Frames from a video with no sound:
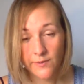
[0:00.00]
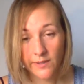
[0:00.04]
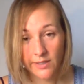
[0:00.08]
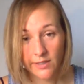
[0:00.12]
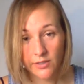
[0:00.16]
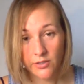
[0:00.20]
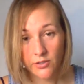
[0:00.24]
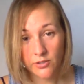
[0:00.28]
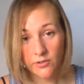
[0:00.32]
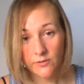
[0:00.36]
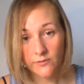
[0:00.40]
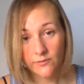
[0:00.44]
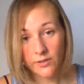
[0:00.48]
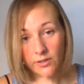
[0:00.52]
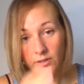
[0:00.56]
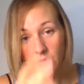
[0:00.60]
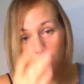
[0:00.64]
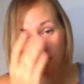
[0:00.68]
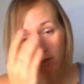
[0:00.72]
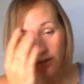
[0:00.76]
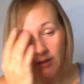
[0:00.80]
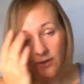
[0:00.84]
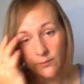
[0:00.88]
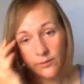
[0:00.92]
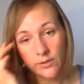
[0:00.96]
I can just feel
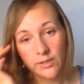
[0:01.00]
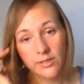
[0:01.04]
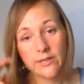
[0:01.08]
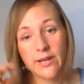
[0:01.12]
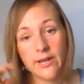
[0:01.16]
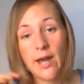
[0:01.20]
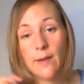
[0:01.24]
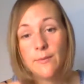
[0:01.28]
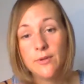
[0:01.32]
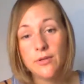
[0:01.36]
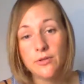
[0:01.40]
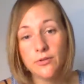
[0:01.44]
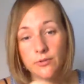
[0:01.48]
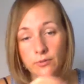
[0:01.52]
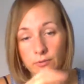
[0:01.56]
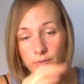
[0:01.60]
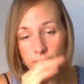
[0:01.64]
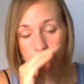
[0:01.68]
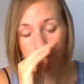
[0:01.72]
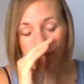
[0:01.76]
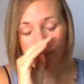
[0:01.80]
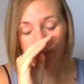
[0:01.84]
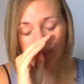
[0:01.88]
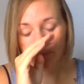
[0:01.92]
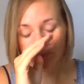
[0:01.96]
it. Like when I tap
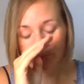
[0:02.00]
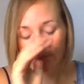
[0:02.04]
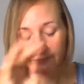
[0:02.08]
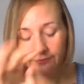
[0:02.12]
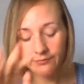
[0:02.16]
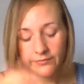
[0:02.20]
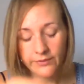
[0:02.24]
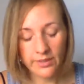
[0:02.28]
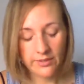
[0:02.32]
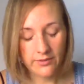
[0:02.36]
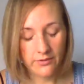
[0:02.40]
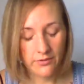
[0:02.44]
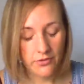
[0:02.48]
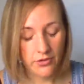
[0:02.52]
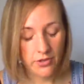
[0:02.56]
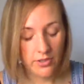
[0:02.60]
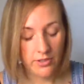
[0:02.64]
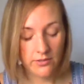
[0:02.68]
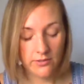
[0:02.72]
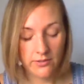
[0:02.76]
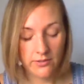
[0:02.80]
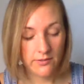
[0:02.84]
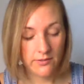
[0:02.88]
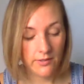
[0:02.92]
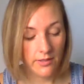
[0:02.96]
into the energy,
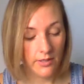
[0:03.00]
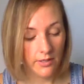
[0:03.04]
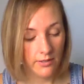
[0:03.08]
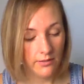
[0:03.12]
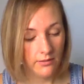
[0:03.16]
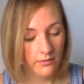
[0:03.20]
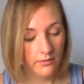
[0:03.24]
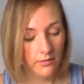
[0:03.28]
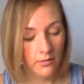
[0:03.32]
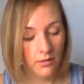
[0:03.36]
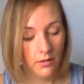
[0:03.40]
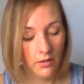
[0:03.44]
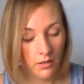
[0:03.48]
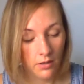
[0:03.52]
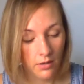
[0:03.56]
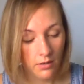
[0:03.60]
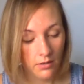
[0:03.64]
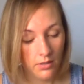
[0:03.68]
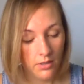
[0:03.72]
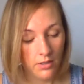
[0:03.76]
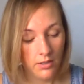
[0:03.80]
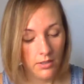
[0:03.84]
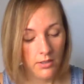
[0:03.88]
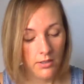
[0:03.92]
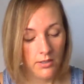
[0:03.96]
it's like,
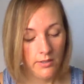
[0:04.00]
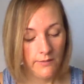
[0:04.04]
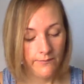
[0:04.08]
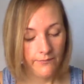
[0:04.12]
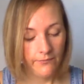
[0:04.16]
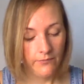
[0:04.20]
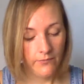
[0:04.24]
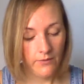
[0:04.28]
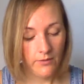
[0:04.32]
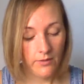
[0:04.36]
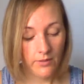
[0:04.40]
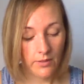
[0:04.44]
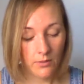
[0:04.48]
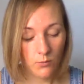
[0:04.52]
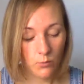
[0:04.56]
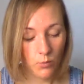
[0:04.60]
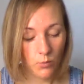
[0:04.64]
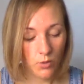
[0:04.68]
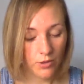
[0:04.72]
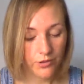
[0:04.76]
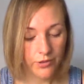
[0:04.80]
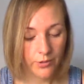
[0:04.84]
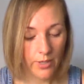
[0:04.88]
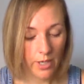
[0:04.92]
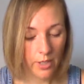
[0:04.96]
it's like
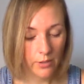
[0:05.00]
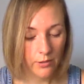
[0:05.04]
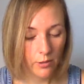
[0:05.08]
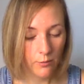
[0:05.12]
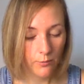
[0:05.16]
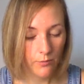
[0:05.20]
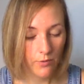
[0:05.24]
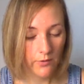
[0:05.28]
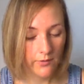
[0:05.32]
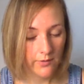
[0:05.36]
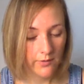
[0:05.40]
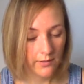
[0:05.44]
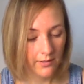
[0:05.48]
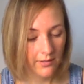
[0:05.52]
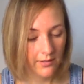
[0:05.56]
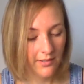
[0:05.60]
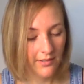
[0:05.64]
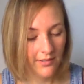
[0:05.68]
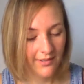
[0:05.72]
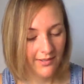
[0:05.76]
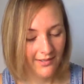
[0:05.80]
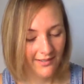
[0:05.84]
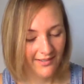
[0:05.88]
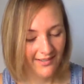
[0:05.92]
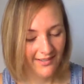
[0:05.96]
wears you out almost.
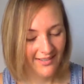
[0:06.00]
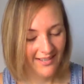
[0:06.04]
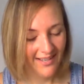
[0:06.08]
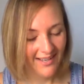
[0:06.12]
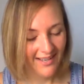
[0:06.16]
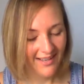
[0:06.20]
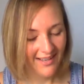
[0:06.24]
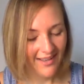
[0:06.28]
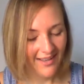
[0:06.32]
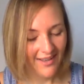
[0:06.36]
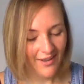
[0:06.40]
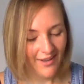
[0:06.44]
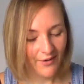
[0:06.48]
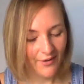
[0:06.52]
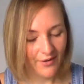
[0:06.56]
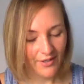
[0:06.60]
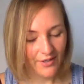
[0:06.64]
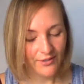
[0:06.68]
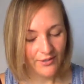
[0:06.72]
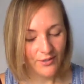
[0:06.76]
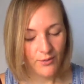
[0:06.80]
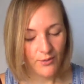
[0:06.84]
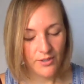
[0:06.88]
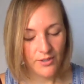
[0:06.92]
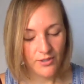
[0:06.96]
Okay,
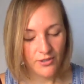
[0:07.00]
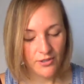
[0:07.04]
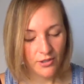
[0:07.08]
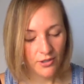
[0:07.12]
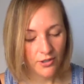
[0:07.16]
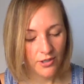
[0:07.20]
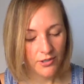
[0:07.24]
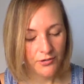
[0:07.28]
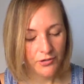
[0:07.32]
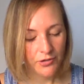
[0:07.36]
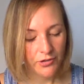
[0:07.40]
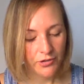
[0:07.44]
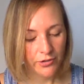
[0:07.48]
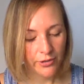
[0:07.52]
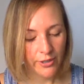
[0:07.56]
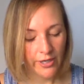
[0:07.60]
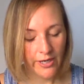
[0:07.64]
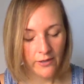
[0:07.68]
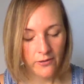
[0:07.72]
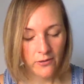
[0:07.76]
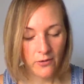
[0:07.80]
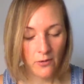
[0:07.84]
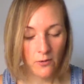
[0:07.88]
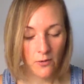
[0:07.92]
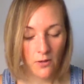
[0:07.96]
so endurance,
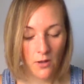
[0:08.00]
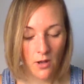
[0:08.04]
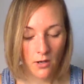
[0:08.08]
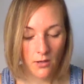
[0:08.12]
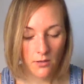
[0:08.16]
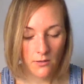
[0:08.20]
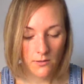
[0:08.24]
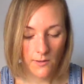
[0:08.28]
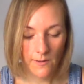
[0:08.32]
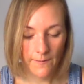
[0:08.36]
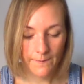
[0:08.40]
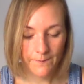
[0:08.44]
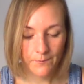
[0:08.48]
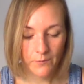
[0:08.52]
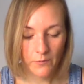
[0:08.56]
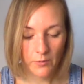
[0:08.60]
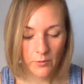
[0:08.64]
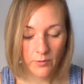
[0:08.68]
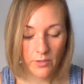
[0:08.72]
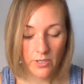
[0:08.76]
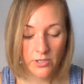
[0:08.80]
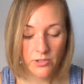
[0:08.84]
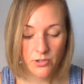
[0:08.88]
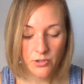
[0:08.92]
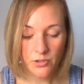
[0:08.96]
strength, the long haul.
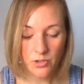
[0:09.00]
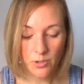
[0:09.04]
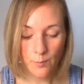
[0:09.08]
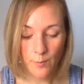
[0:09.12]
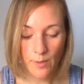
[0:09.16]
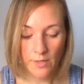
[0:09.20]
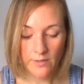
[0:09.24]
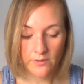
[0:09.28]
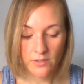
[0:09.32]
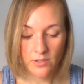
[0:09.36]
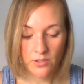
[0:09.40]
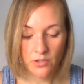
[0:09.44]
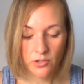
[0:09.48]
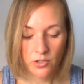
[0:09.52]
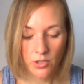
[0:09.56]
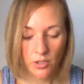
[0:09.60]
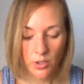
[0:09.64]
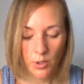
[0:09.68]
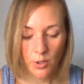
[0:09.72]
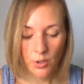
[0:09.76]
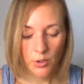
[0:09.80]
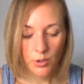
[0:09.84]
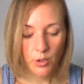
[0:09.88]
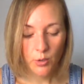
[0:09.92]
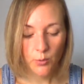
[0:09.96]
Relationship message.
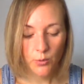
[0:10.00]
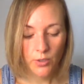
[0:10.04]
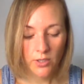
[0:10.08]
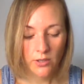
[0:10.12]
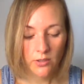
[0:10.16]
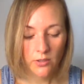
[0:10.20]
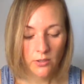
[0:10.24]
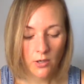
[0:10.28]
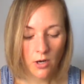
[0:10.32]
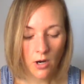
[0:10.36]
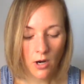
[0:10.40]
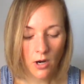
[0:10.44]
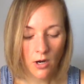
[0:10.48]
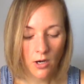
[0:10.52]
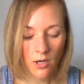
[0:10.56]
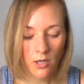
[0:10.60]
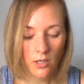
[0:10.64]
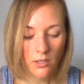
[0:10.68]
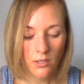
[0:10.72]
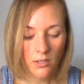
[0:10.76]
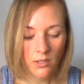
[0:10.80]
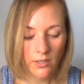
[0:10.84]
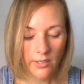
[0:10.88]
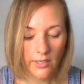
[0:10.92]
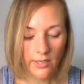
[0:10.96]
You either
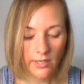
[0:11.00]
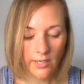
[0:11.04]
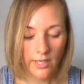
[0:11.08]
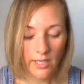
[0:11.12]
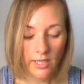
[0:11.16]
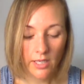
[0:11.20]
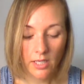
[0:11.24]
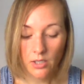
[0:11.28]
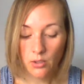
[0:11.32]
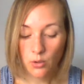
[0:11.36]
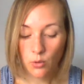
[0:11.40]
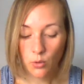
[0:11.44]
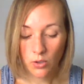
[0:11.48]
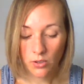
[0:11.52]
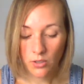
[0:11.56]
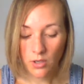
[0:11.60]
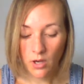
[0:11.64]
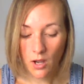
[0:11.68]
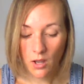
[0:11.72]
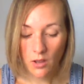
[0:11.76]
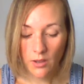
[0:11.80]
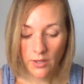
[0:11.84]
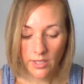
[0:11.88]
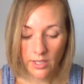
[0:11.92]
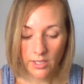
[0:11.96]
are in or
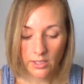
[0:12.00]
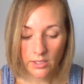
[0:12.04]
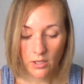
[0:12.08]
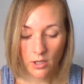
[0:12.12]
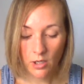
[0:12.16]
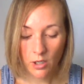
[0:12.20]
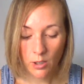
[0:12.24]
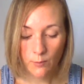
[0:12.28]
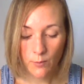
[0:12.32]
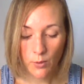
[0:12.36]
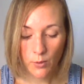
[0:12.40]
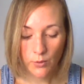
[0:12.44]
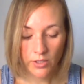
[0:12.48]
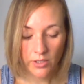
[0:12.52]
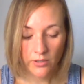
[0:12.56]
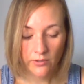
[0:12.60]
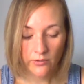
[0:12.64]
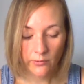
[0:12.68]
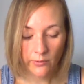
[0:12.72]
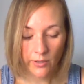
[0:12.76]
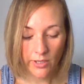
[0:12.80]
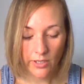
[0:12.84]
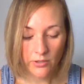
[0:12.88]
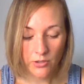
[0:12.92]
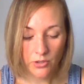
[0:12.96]
calling in a harmonious
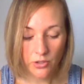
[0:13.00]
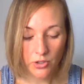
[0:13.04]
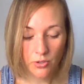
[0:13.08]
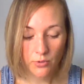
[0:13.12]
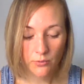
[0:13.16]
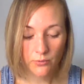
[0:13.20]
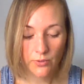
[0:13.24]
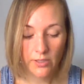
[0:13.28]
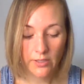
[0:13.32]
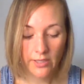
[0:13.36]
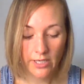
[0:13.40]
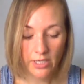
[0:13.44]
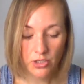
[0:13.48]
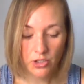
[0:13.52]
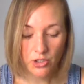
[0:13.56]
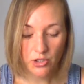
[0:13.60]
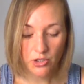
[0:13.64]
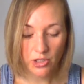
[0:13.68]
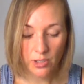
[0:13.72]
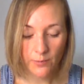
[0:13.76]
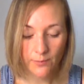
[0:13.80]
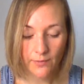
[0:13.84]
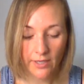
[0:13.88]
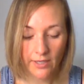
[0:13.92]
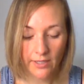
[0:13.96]
re
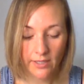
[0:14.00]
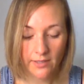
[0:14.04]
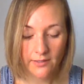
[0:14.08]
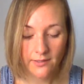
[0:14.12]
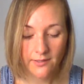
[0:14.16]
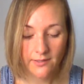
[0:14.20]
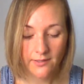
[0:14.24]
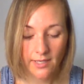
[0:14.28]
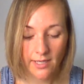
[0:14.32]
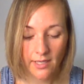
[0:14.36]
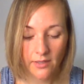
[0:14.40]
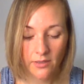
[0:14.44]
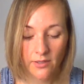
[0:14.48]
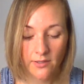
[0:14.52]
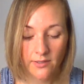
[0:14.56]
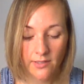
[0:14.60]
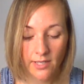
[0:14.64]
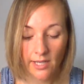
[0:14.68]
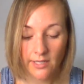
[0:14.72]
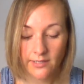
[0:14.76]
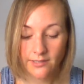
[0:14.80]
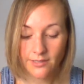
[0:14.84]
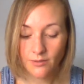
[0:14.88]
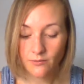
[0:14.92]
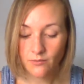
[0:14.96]
relationship that can stand the
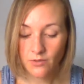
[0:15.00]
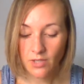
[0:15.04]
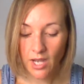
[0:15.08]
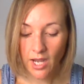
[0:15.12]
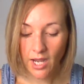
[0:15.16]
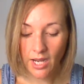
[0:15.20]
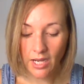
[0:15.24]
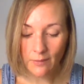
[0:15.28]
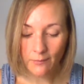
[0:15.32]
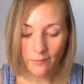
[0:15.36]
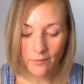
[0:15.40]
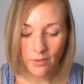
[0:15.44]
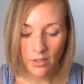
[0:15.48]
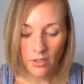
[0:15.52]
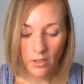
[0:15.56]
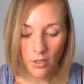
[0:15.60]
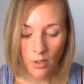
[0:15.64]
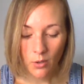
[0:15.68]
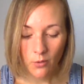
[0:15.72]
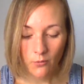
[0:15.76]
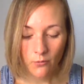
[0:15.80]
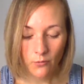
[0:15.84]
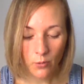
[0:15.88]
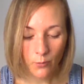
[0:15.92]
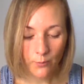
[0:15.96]
test of time,
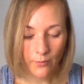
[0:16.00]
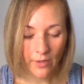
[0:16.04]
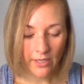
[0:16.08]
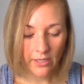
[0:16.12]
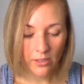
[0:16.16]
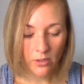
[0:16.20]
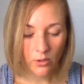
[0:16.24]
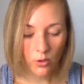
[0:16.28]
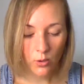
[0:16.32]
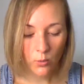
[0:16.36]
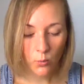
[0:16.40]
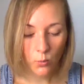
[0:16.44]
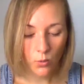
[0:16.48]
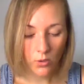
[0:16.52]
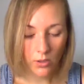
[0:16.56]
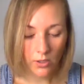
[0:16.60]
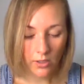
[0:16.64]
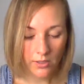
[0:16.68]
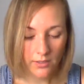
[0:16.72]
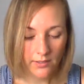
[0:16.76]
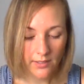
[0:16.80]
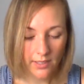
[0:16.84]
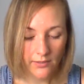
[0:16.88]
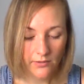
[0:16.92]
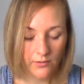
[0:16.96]
for better or
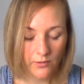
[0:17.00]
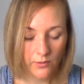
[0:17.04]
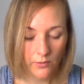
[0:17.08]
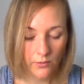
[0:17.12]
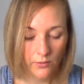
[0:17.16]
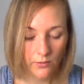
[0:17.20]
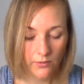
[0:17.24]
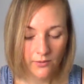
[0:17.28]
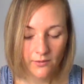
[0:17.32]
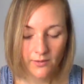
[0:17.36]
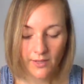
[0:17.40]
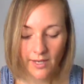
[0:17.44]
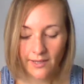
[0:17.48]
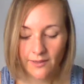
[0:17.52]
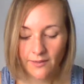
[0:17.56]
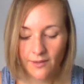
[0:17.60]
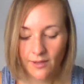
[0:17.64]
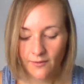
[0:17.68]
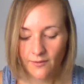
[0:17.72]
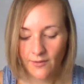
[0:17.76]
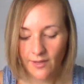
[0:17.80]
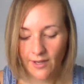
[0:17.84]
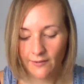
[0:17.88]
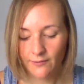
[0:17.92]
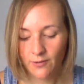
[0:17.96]
worse. As you, I
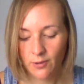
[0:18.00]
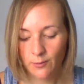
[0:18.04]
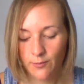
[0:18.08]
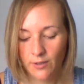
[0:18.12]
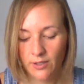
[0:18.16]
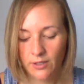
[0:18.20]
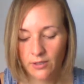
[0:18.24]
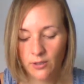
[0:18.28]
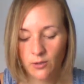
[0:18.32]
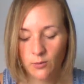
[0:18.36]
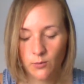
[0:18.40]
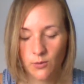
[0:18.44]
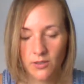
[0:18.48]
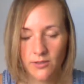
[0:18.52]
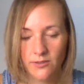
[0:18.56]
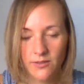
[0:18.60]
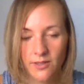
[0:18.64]
love that, for better or worse.